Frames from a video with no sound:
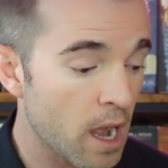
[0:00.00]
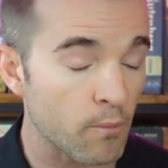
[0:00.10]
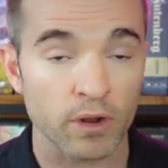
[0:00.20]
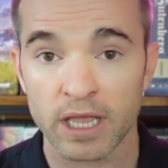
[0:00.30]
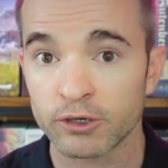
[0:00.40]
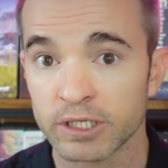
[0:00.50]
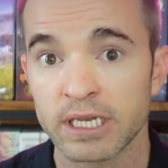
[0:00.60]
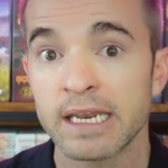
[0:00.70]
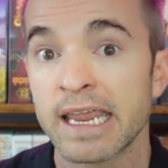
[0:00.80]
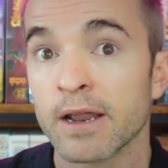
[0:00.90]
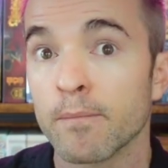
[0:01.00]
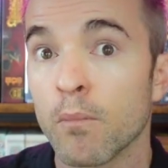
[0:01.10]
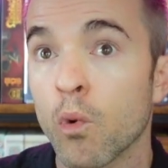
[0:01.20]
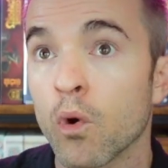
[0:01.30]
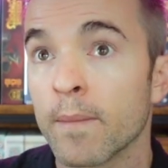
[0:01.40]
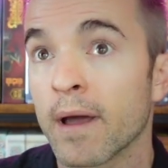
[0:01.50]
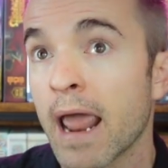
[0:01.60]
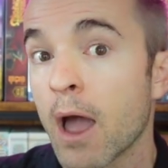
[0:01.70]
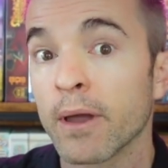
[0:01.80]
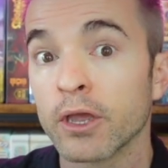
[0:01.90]
I'm really interested to hear more about
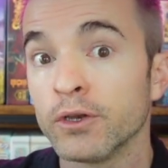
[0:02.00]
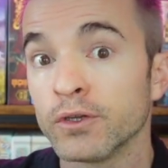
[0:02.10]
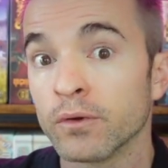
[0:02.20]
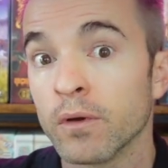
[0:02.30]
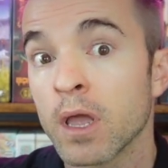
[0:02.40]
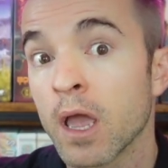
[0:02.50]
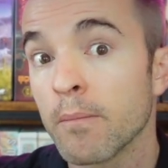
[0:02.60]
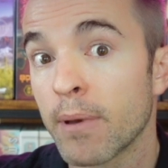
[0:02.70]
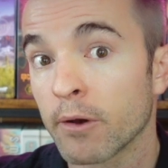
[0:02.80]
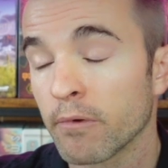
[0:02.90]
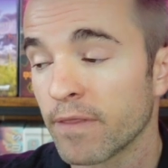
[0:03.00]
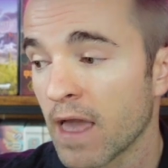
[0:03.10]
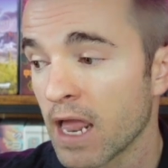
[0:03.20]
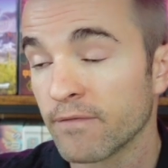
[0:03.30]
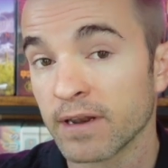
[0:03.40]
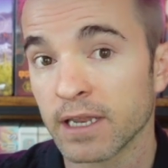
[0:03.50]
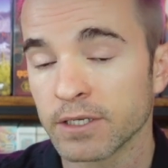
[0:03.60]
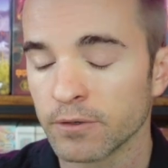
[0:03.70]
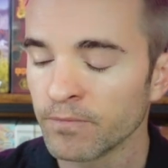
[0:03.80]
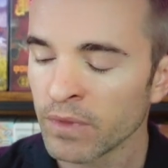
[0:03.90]
how I could do better with that if I need to.